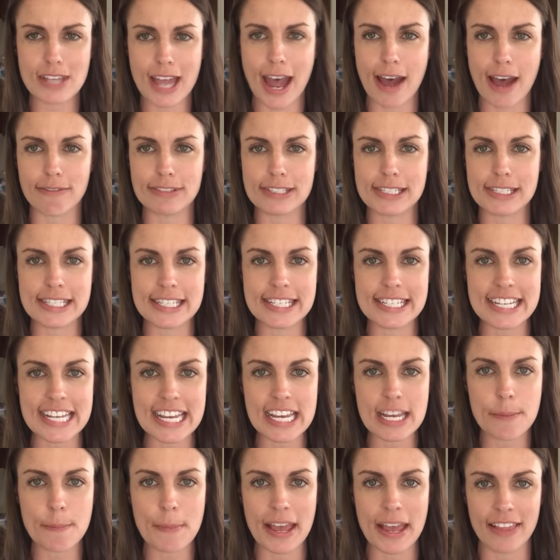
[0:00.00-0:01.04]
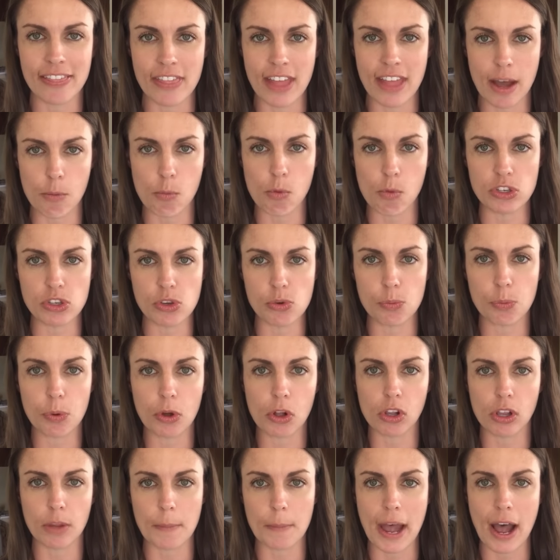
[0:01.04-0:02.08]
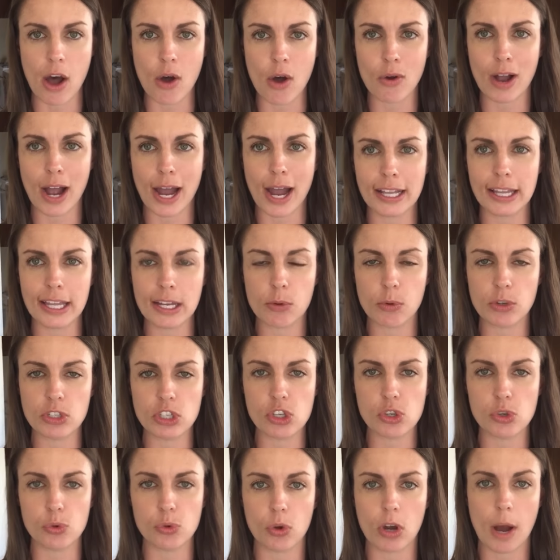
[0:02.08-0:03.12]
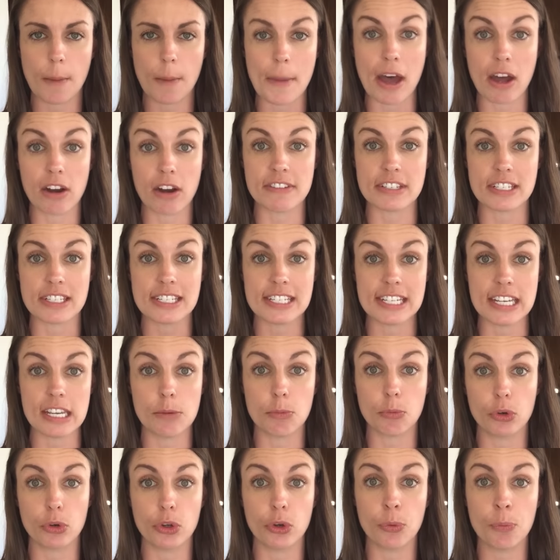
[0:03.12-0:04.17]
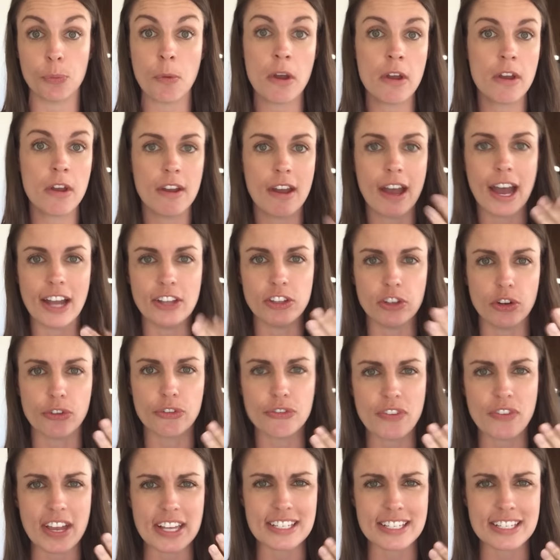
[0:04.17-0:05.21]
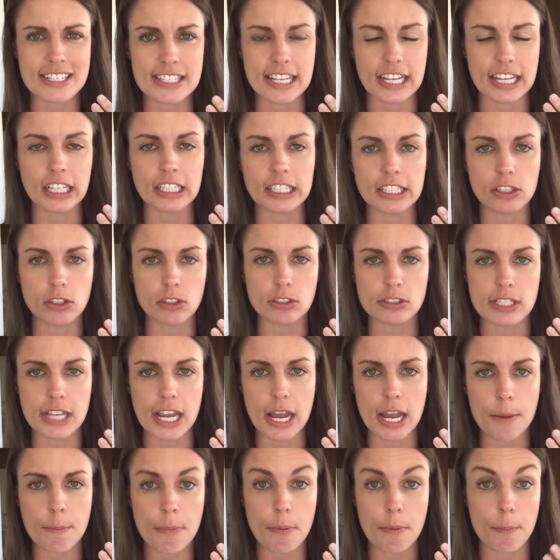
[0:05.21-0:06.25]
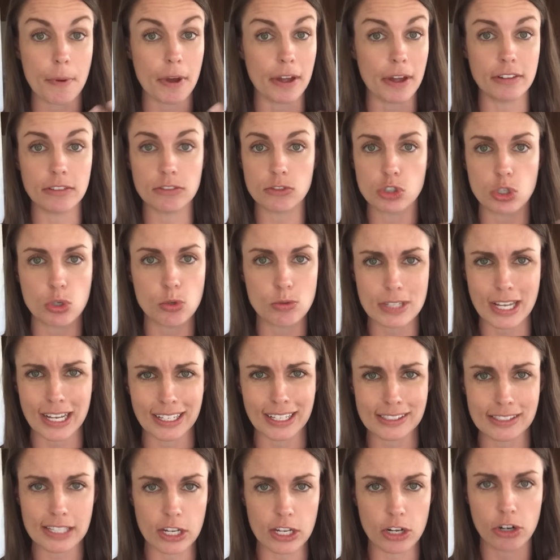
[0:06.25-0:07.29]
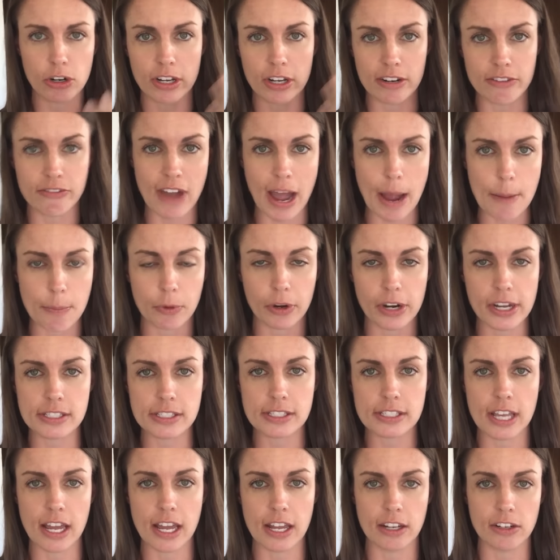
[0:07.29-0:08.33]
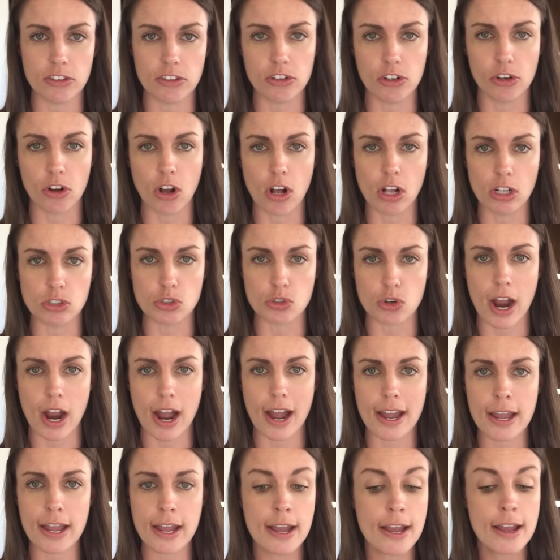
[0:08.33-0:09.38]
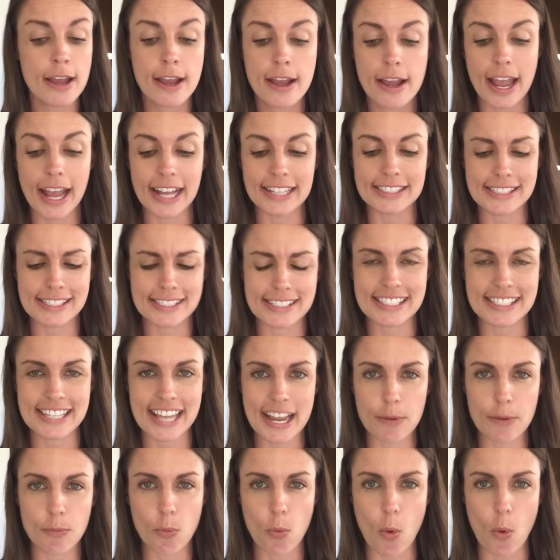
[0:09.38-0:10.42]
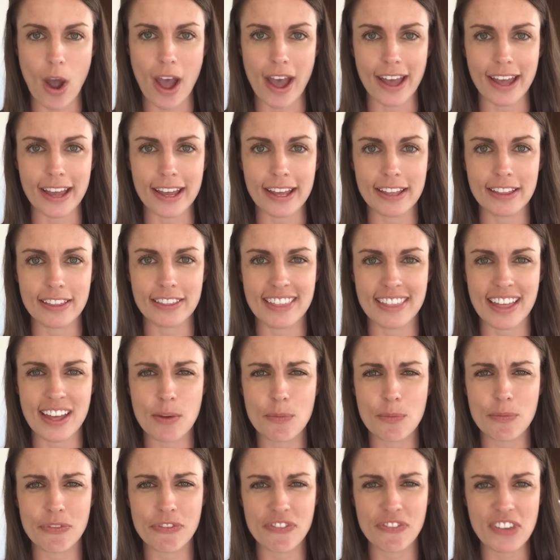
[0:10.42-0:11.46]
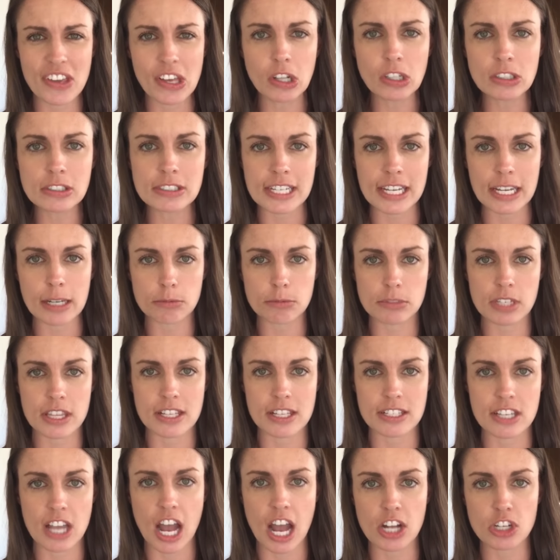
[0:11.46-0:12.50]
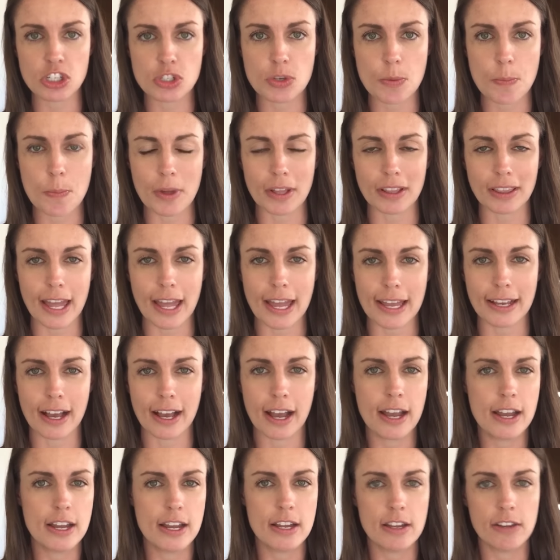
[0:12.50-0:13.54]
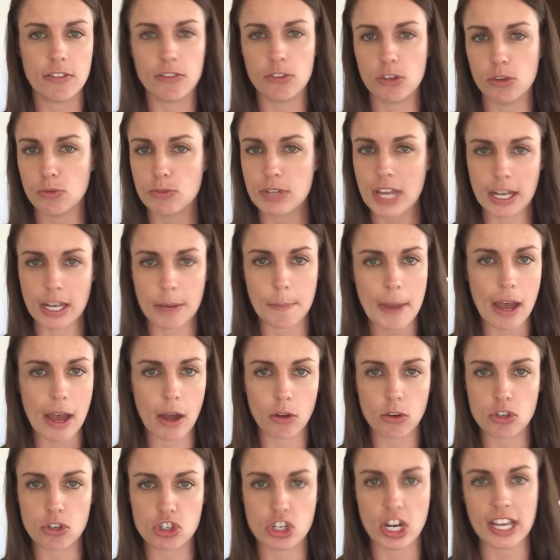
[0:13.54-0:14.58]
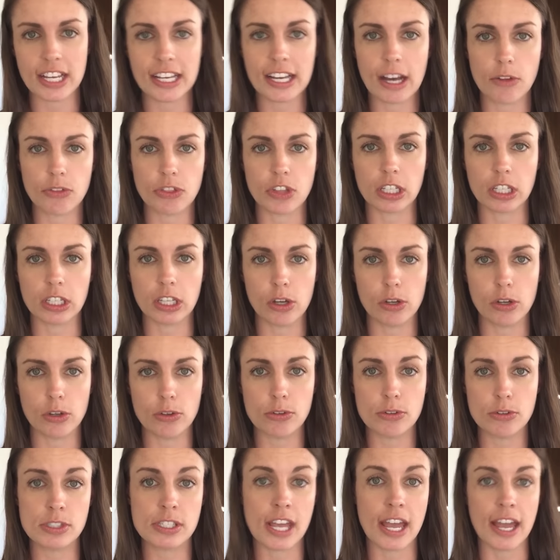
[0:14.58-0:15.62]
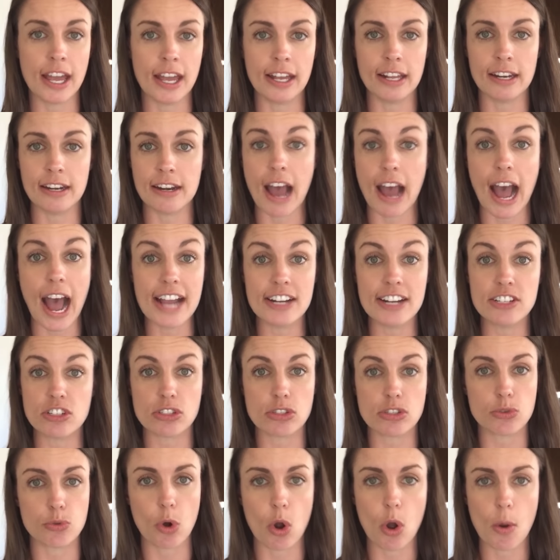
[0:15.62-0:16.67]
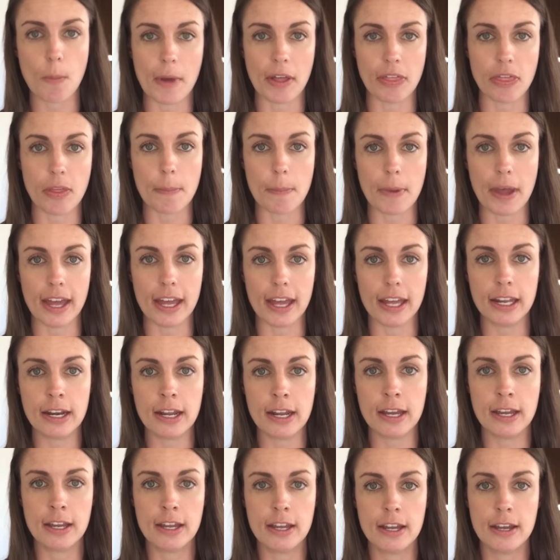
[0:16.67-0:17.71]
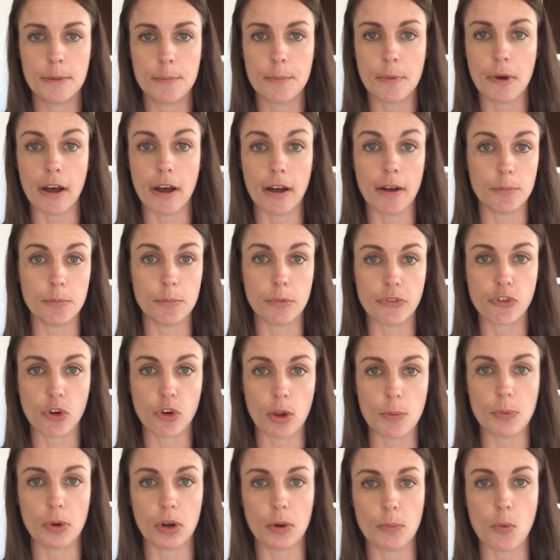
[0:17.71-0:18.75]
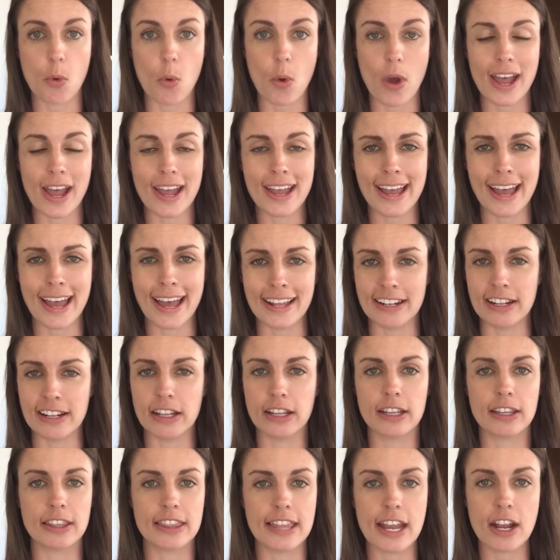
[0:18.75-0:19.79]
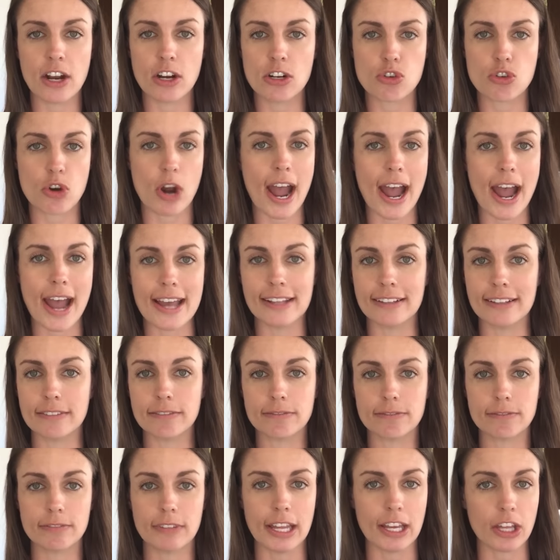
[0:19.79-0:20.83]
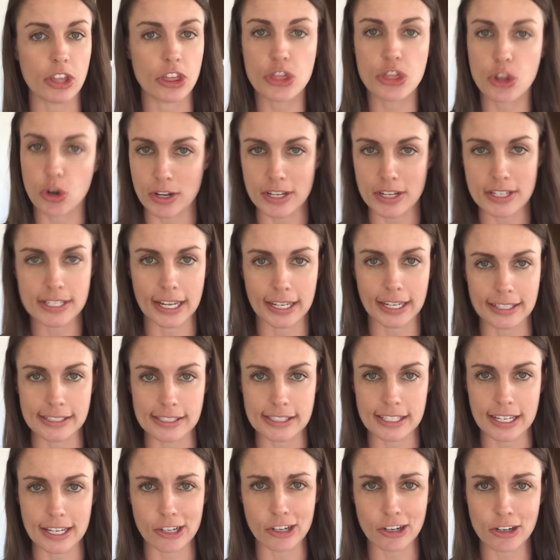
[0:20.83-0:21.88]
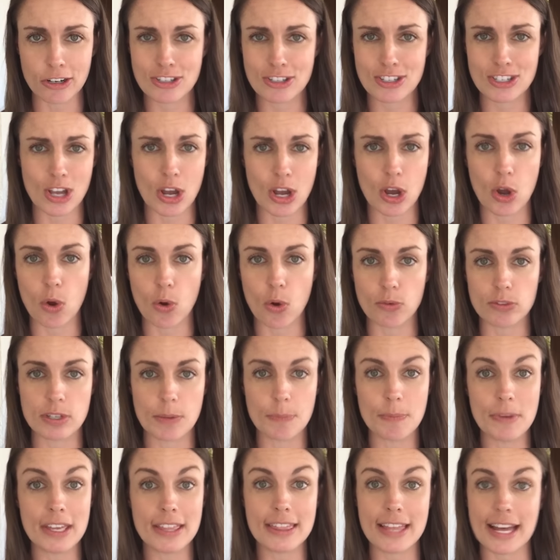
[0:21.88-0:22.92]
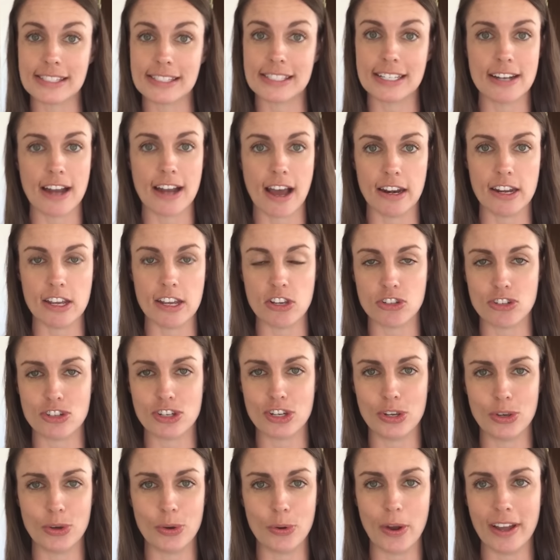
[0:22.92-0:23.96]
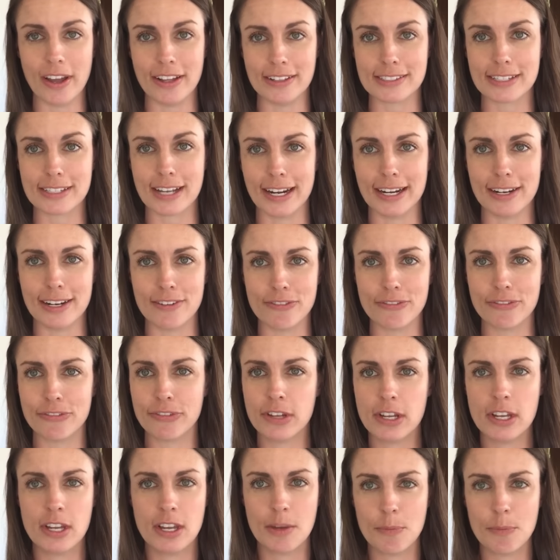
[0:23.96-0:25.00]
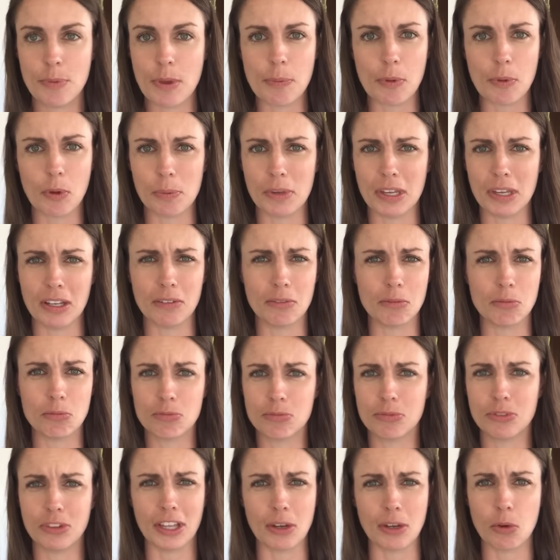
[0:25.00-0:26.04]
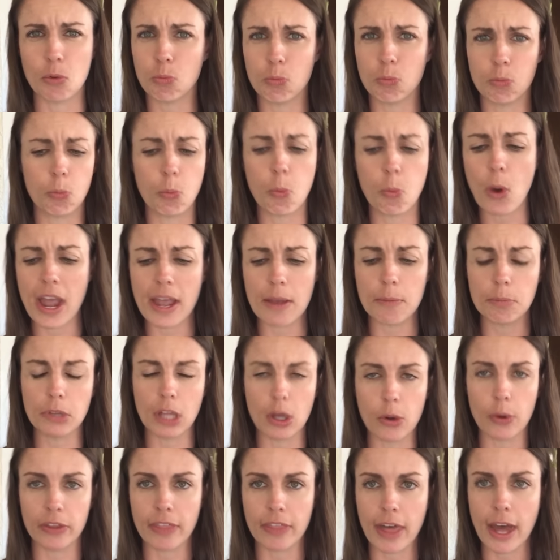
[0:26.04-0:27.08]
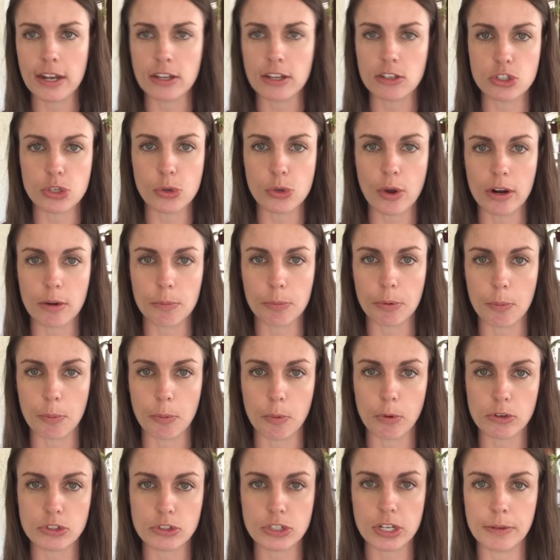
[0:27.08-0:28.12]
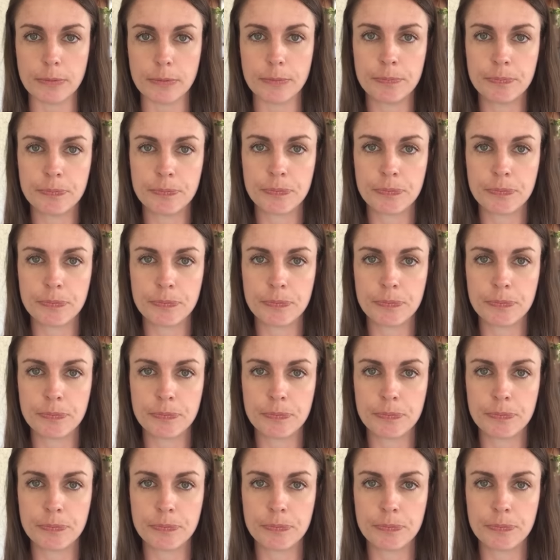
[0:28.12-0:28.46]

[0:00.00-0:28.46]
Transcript: have steam in them when you pull them out, kind of like when you come out of a steam room and your face is like a little damp, but 2 seconds later it evaporates and you're all dry. It's the same way. They feel damp to the touch, but like you take them out, shake out the clothes, and I just throw them on the bed before I put them away, and they are dry like 30 seconds later. So to me, that's a non-issue. It's kind of, people are being like way blowing that issue out of proportion.